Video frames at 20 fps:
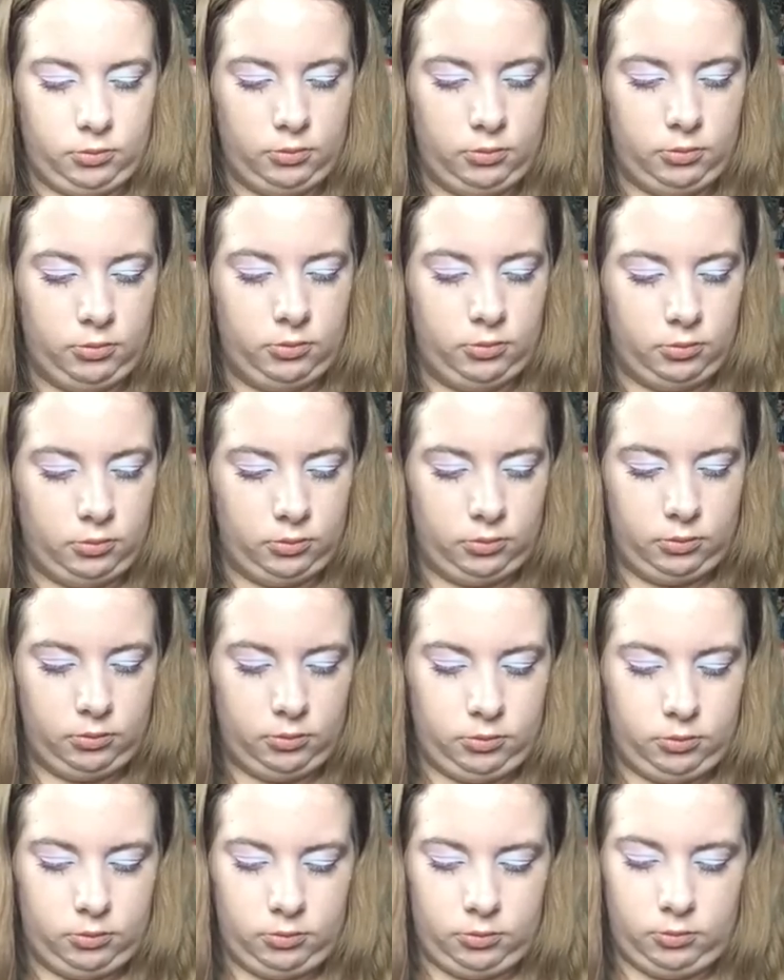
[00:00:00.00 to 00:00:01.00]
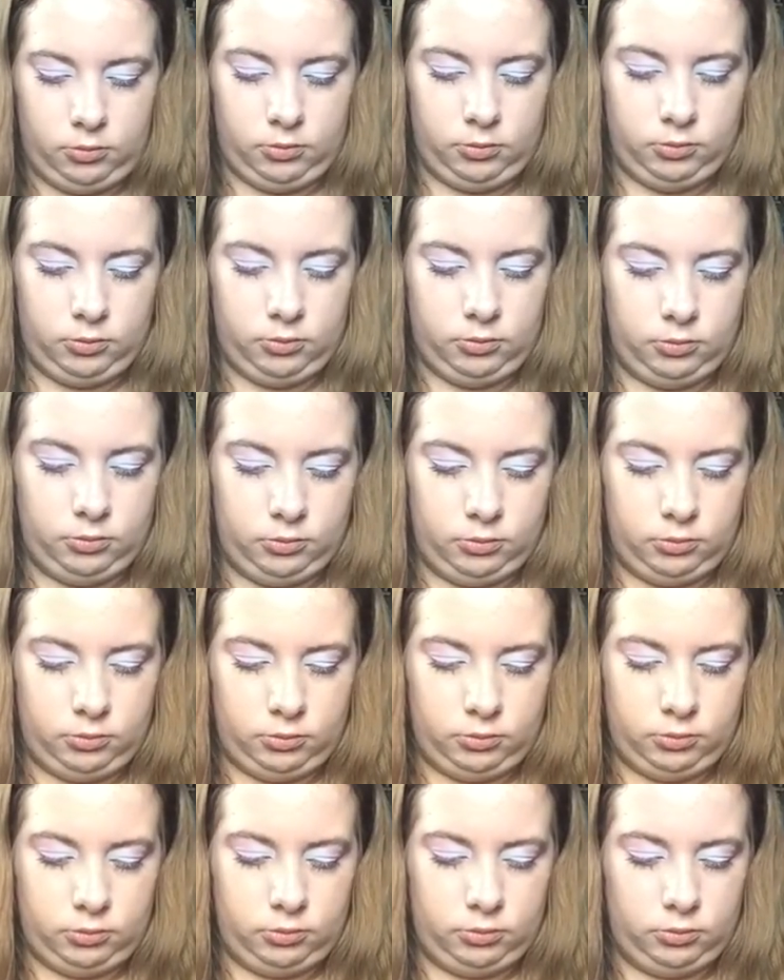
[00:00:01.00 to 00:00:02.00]

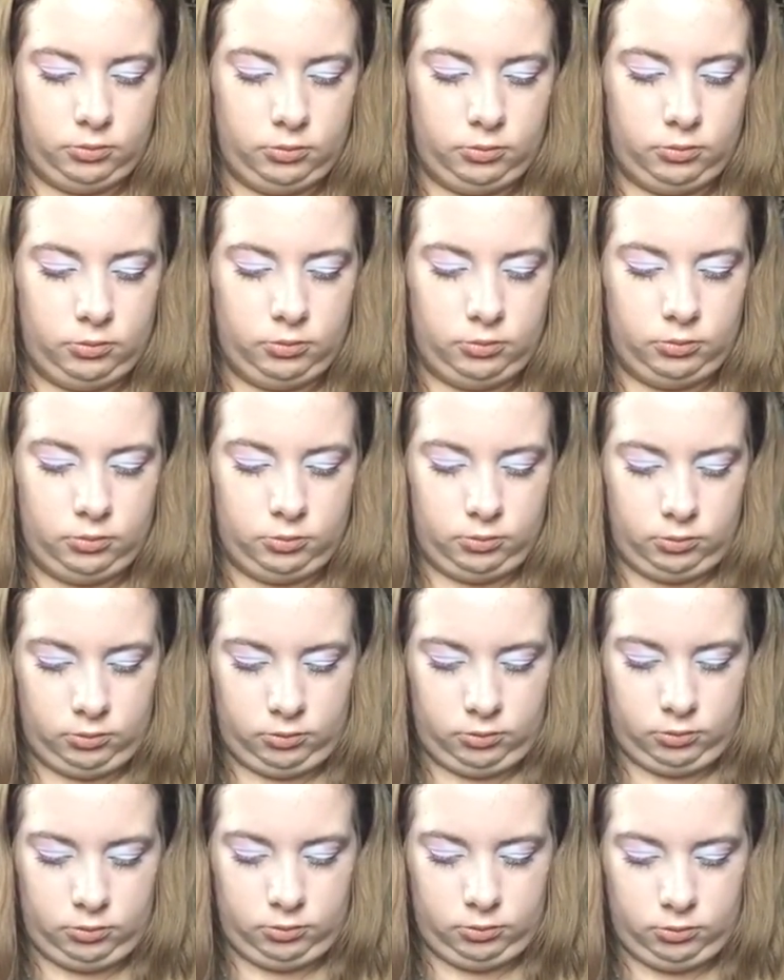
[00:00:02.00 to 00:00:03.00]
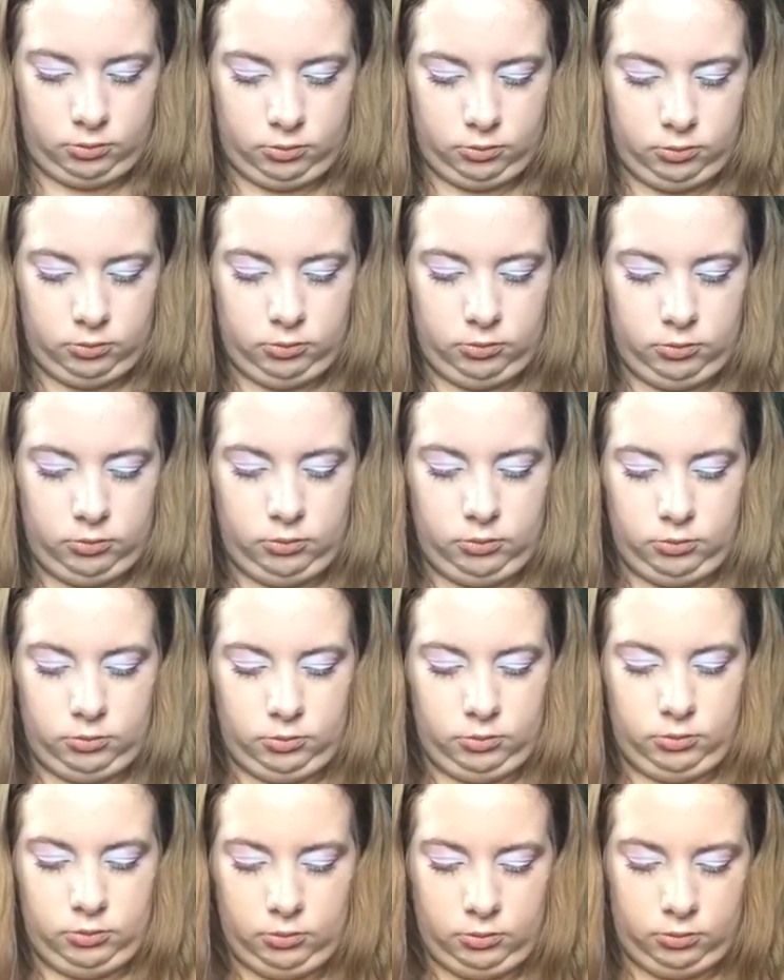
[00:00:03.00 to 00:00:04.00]

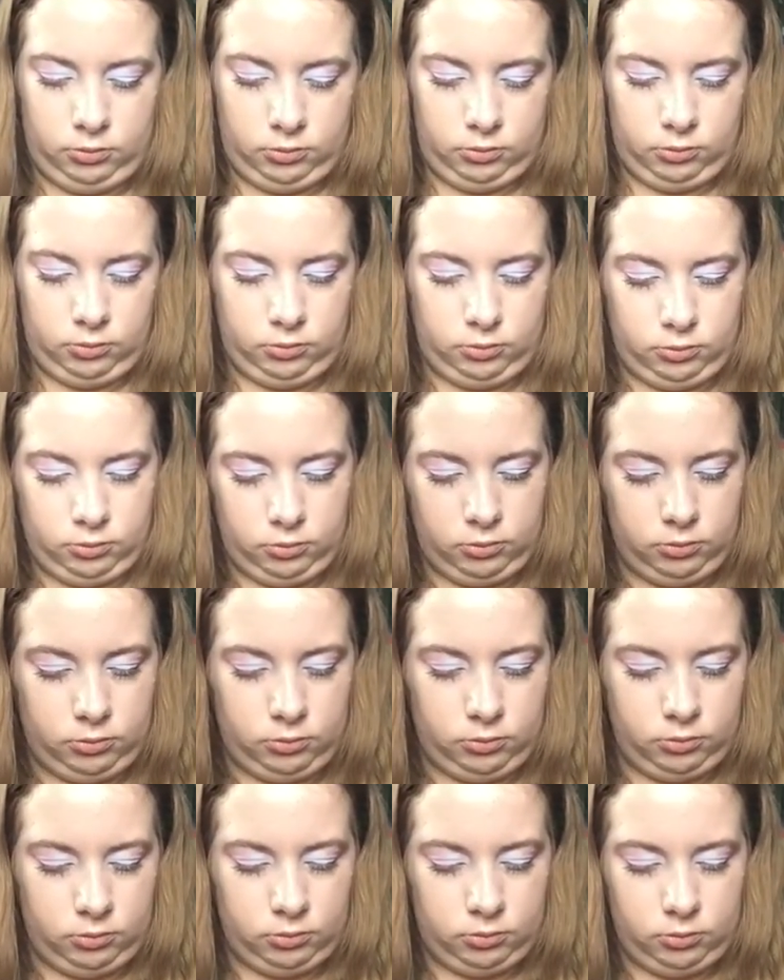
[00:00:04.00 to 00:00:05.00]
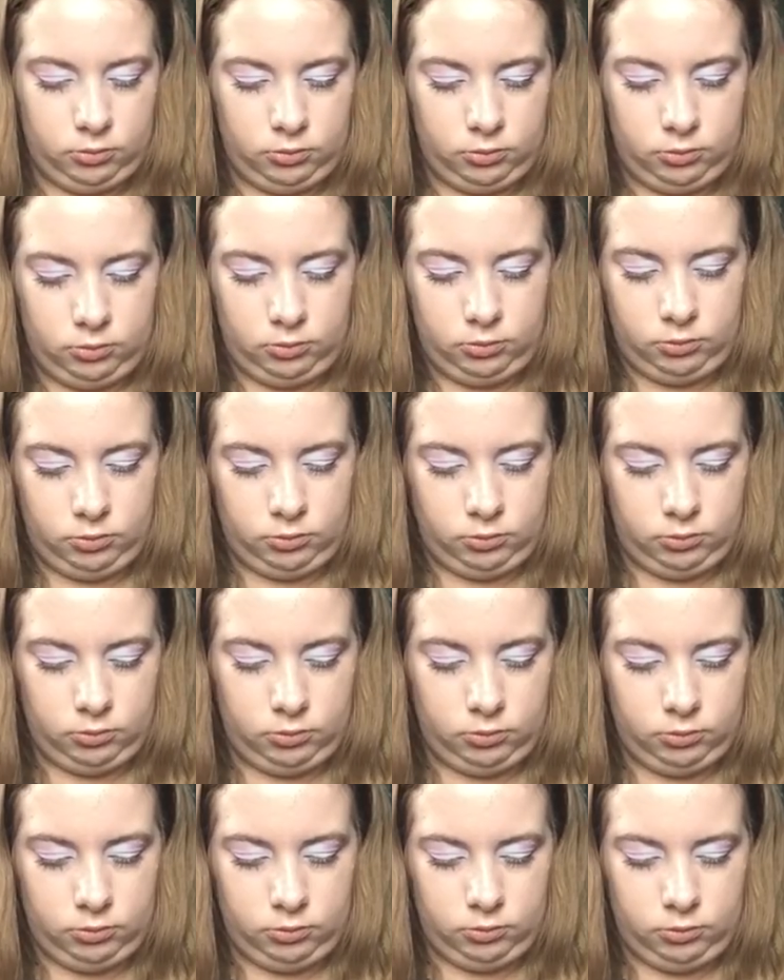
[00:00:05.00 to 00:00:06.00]

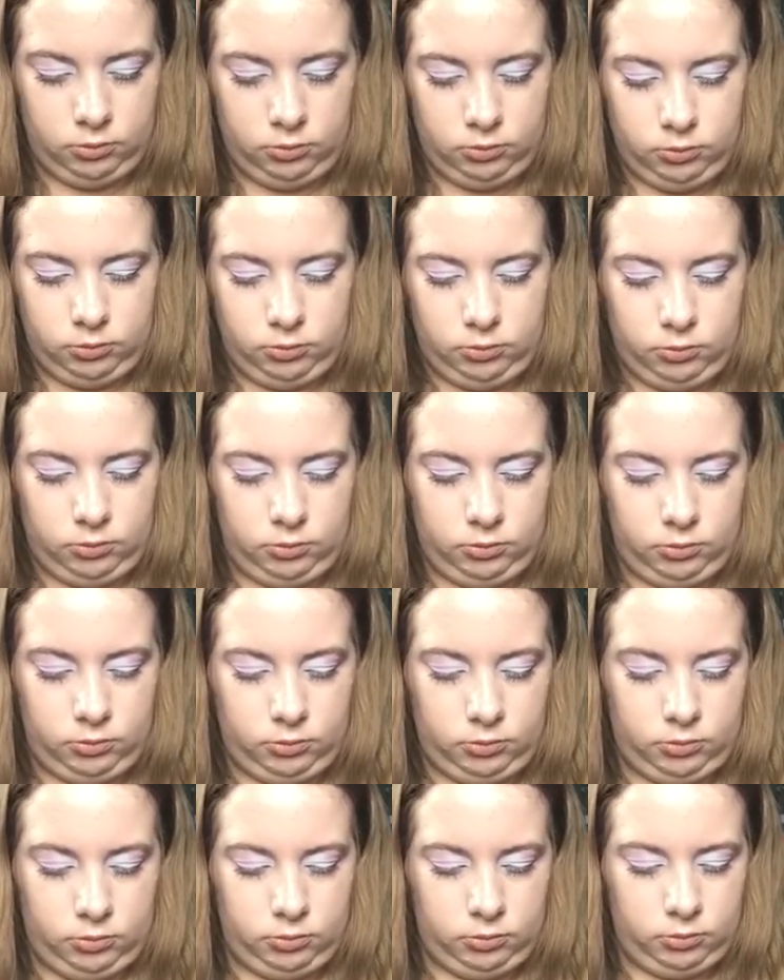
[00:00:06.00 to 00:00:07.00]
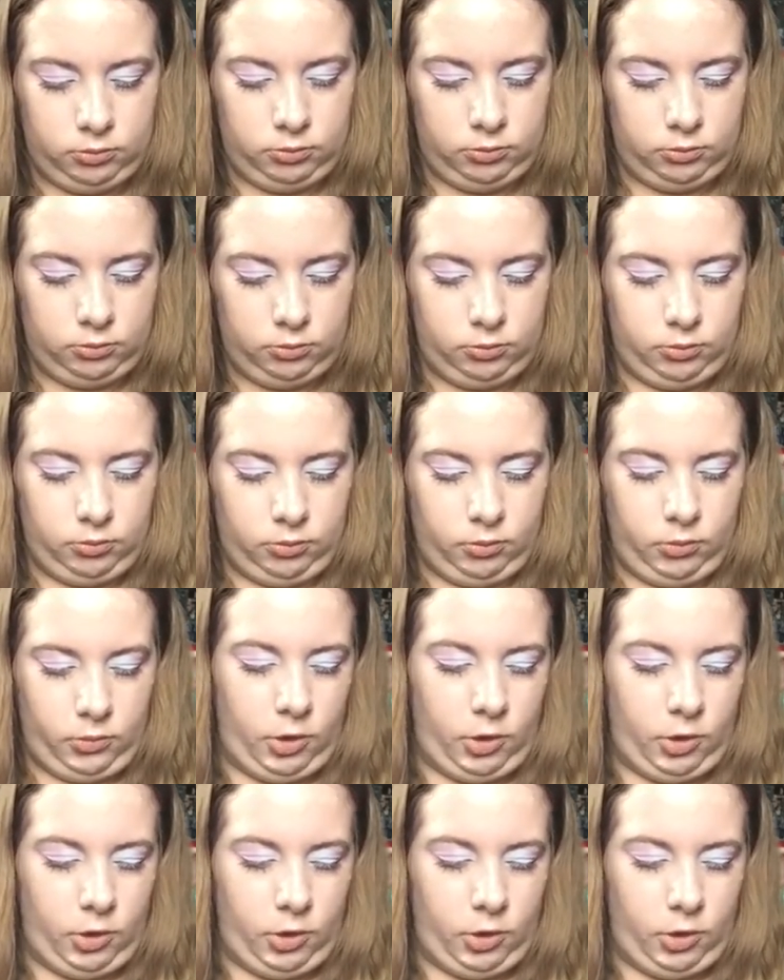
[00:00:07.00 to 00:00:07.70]
(no one is talking)